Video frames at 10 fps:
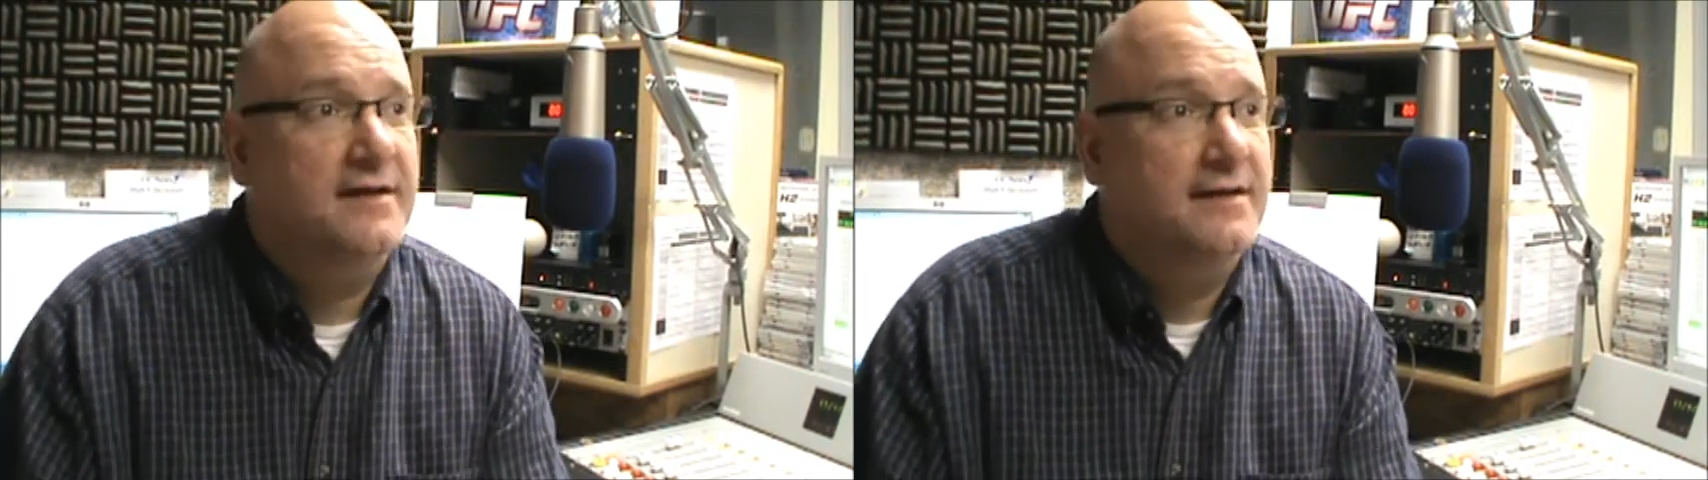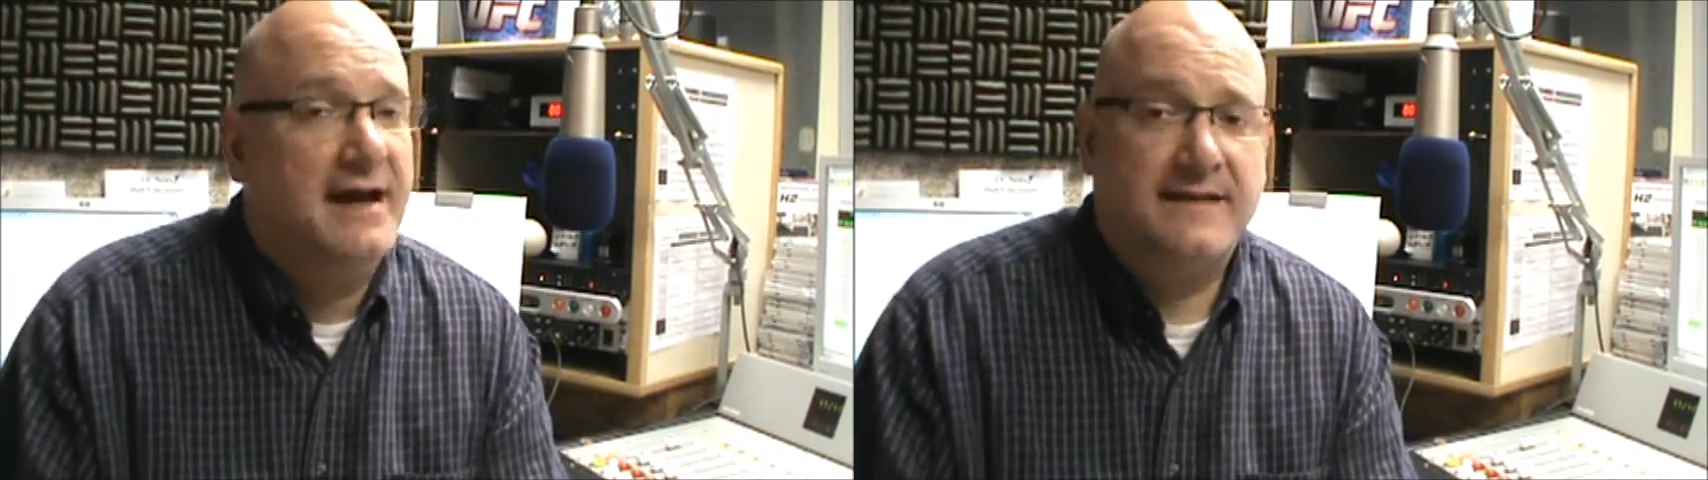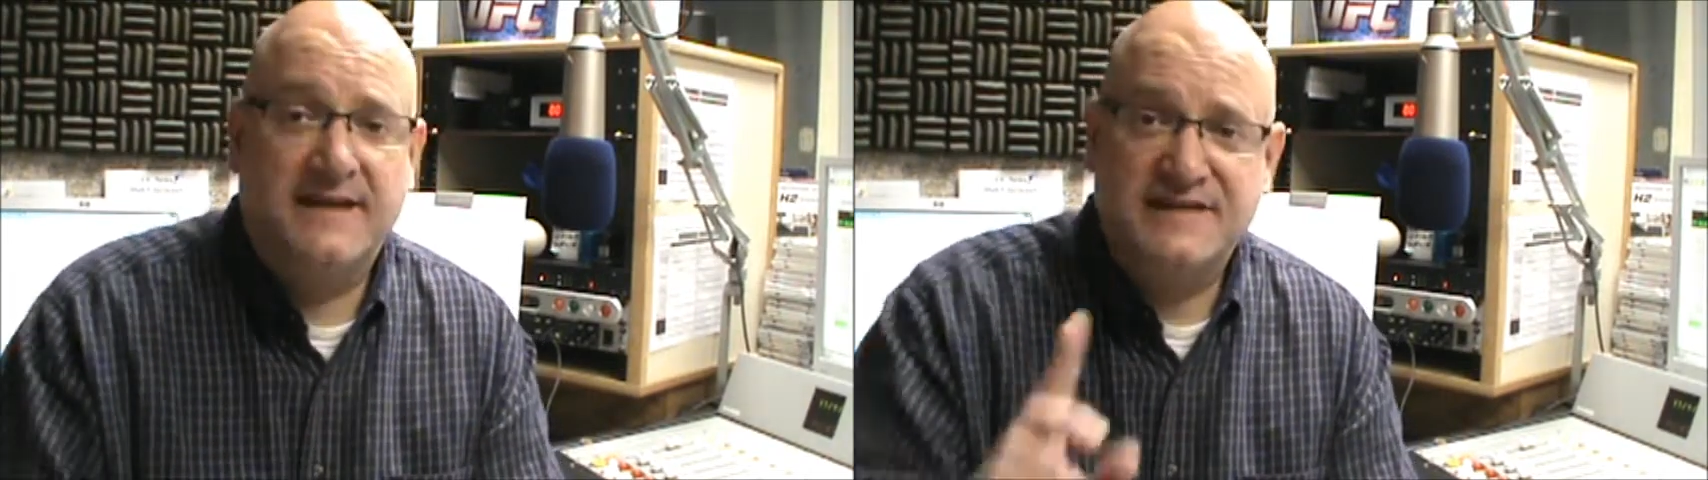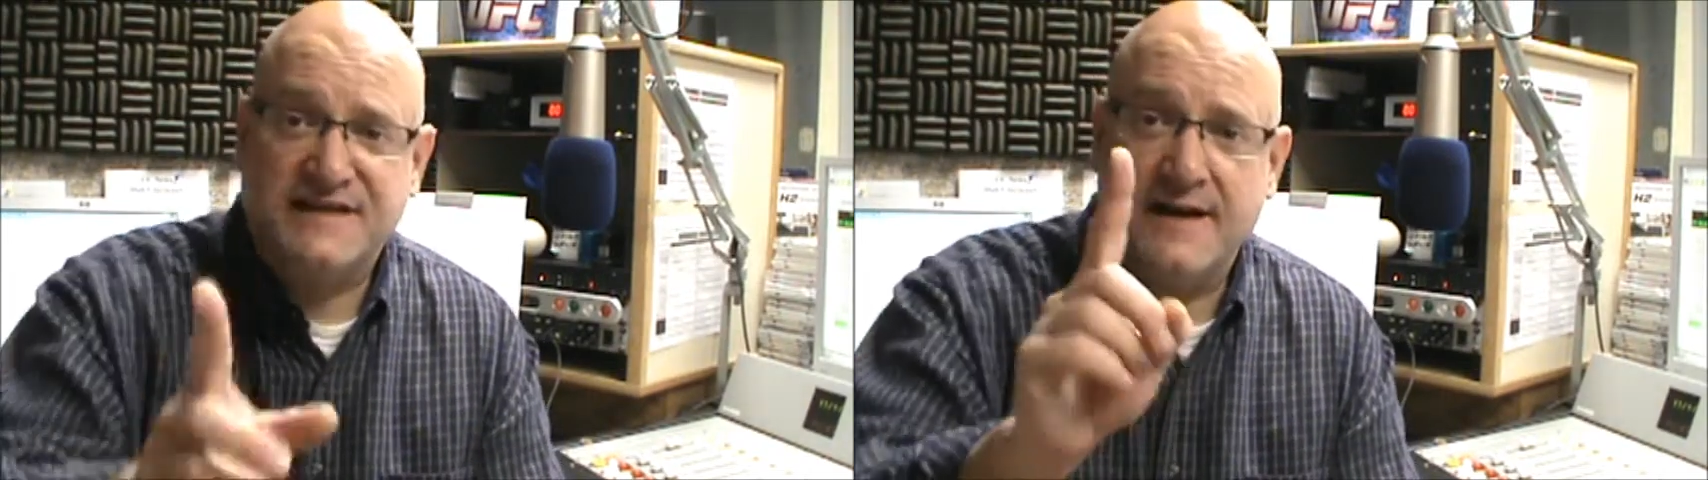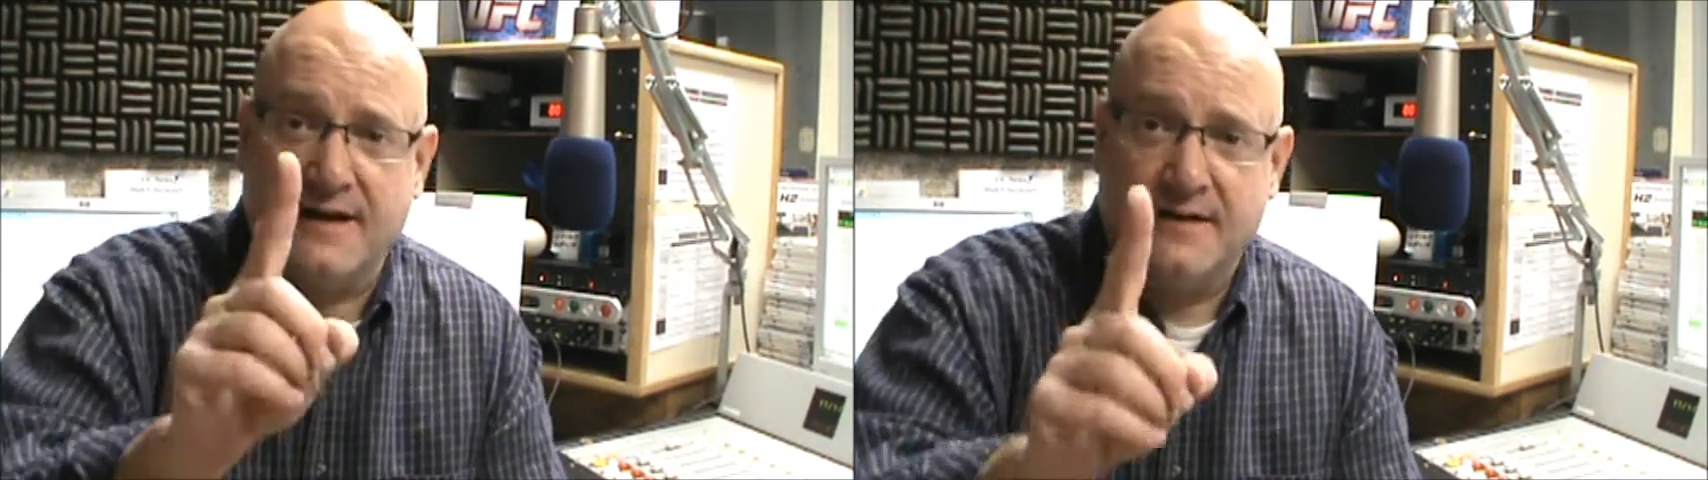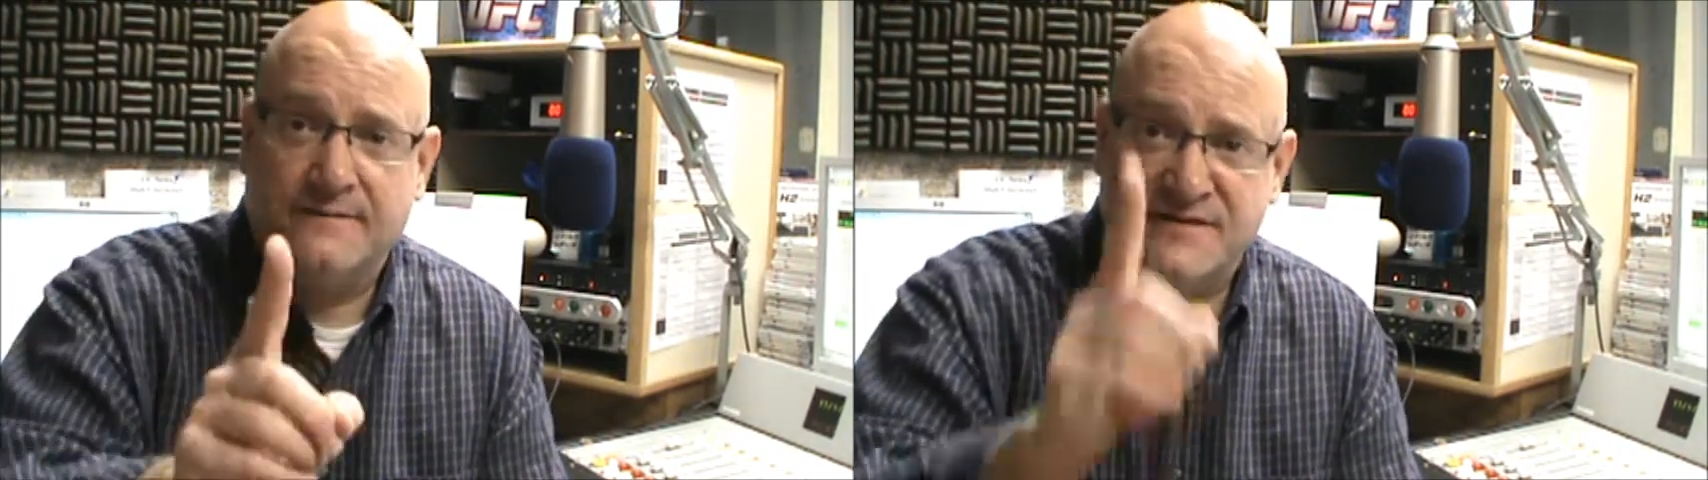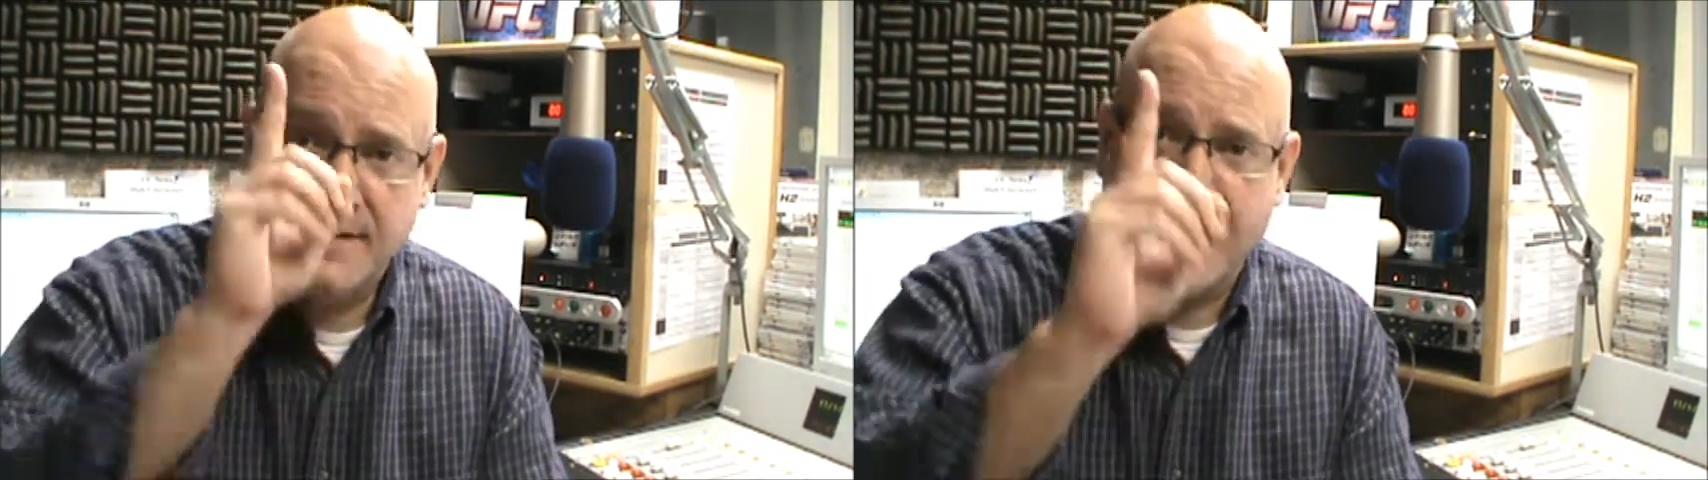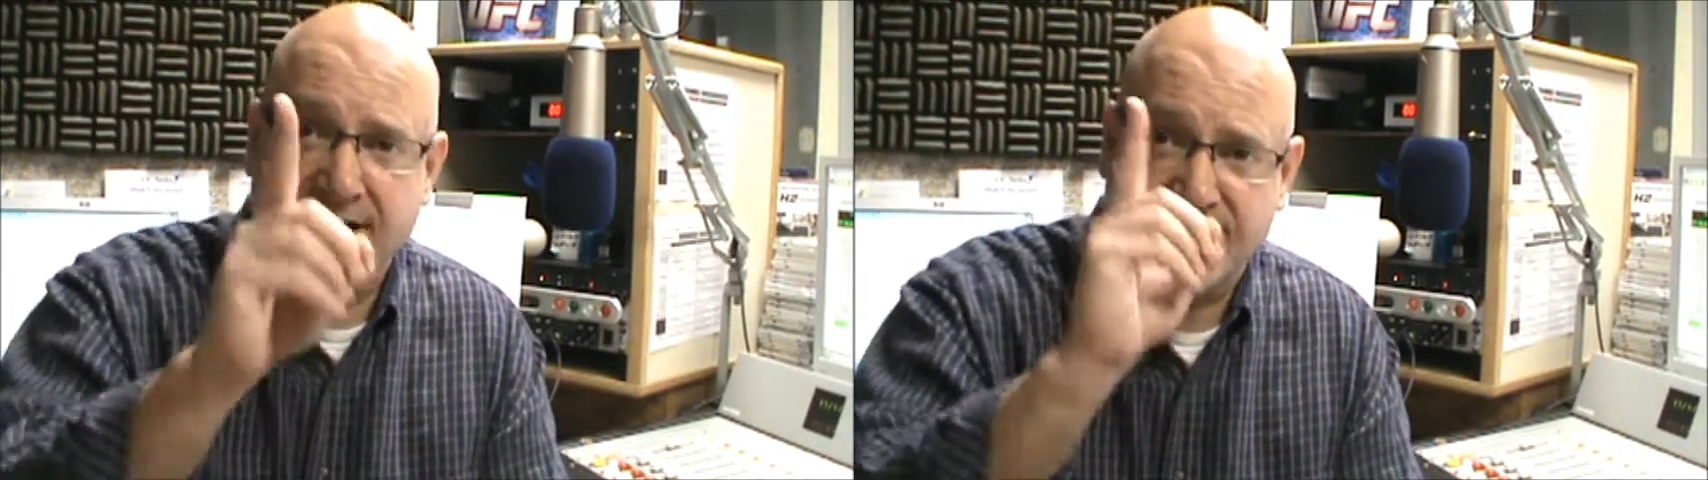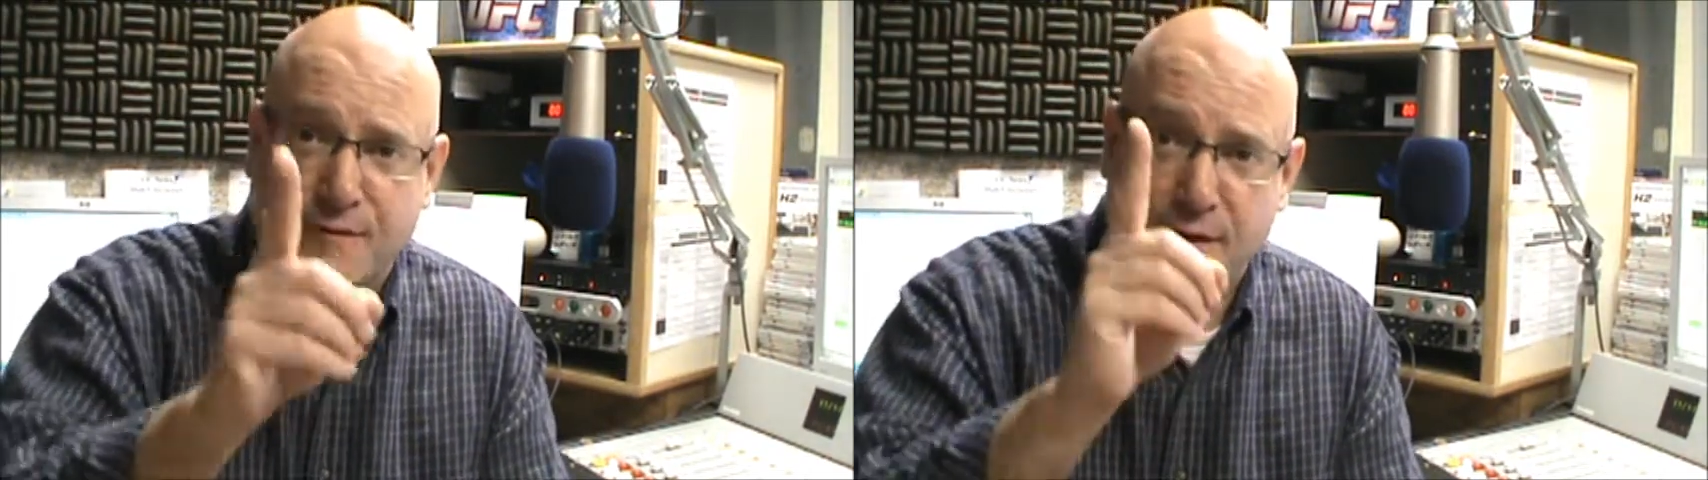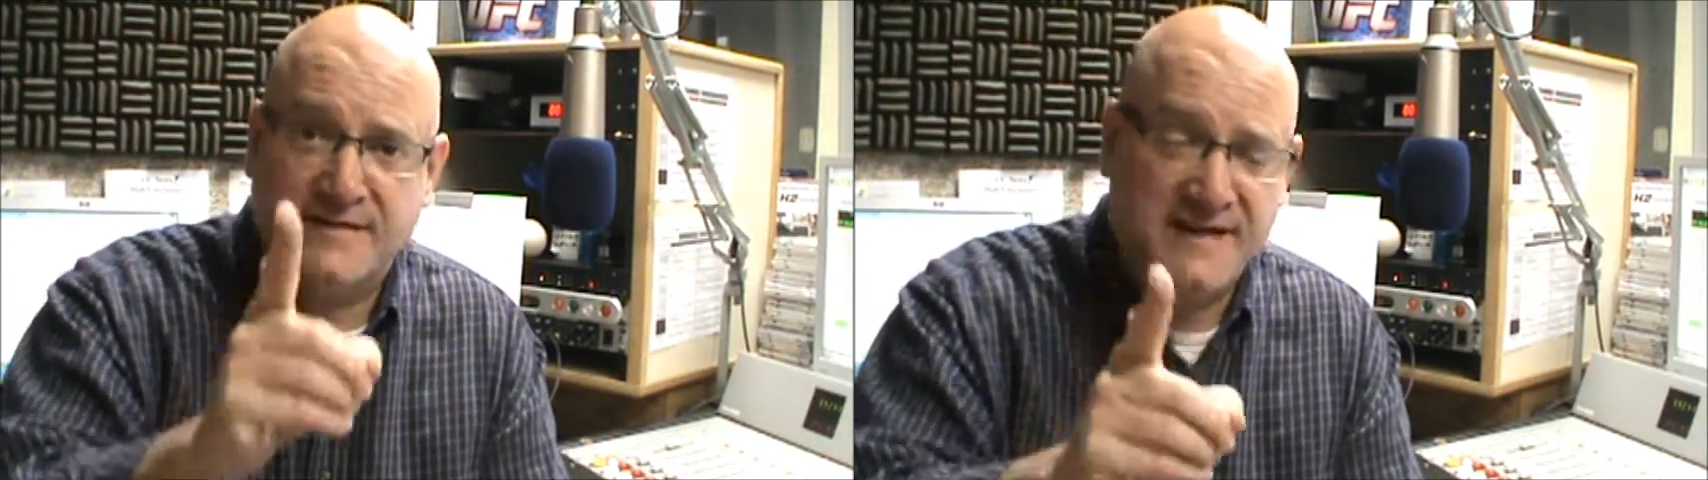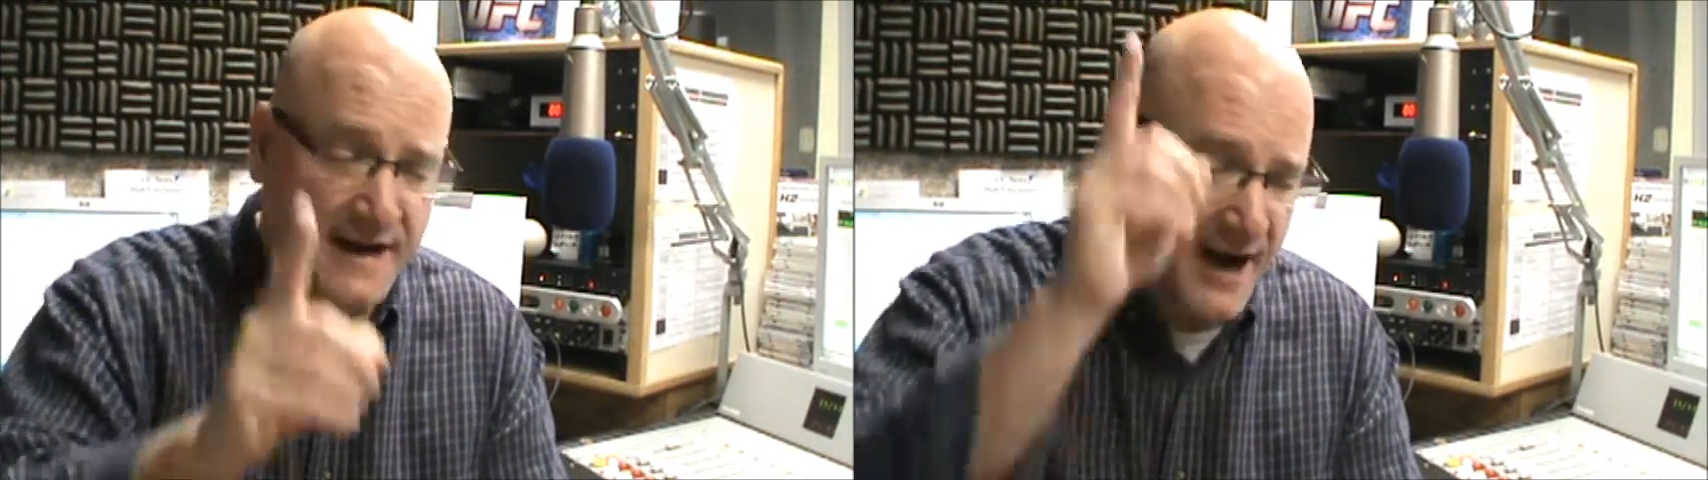Like this year, 2013,